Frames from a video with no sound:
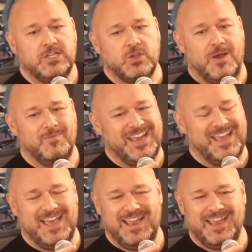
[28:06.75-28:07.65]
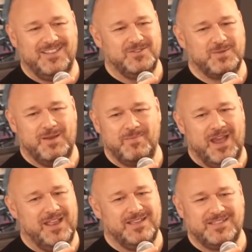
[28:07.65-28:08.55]
So I'm like, I got to lose
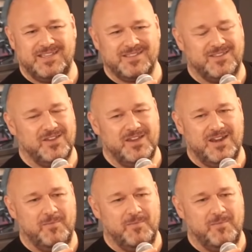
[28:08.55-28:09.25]
weight. This isn't good.